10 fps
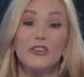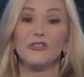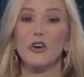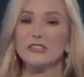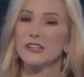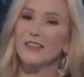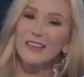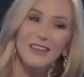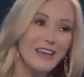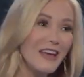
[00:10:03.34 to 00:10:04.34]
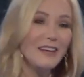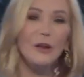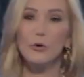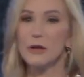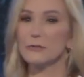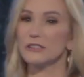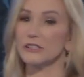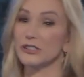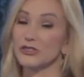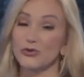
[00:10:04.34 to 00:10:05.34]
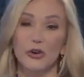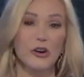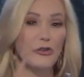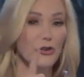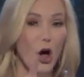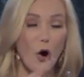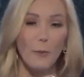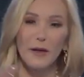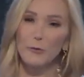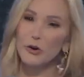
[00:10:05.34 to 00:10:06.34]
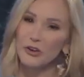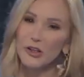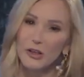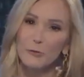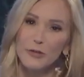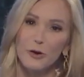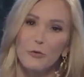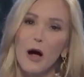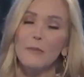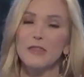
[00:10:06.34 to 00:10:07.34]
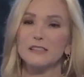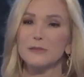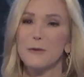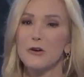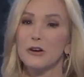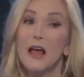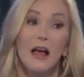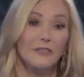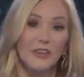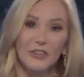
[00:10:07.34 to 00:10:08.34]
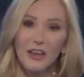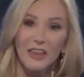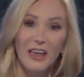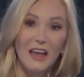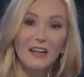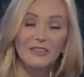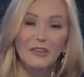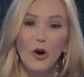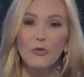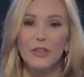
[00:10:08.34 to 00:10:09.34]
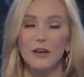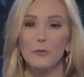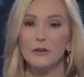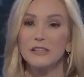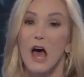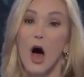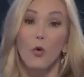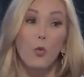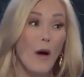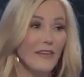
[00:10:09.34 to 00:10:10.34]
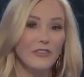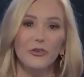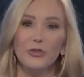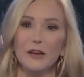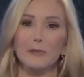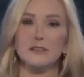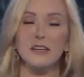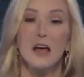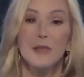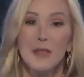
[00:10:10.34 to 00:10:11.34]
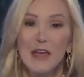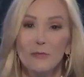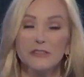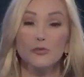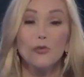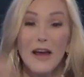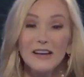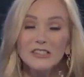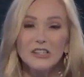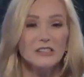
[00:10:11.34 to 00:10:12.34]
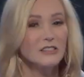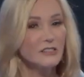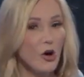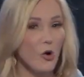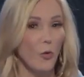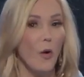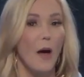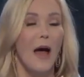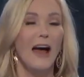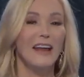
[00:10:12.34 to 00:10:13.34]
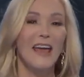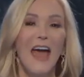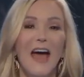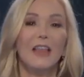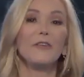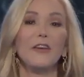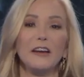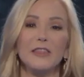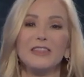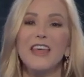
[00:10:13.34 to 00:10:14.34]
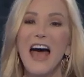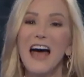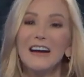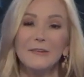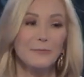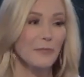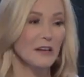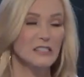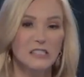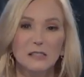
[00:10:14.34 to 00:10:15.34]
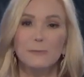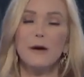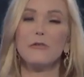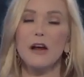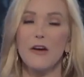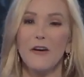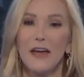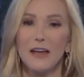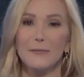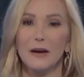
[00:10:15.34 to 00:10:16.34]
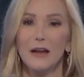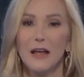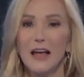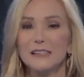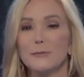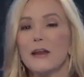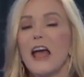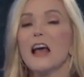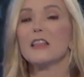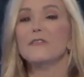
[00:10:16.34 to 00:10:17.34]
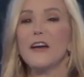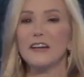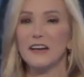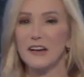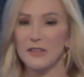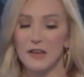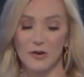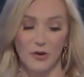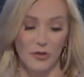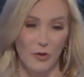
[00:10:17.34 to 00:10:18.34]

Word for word: destruction. Did the king know he was a destroyer? No, but we're dealing with the realm of the spirit. Did the king know that he was a waster, that he was a, he was raging? No, and he elevated that spirit of Haman has been elevated in the earth.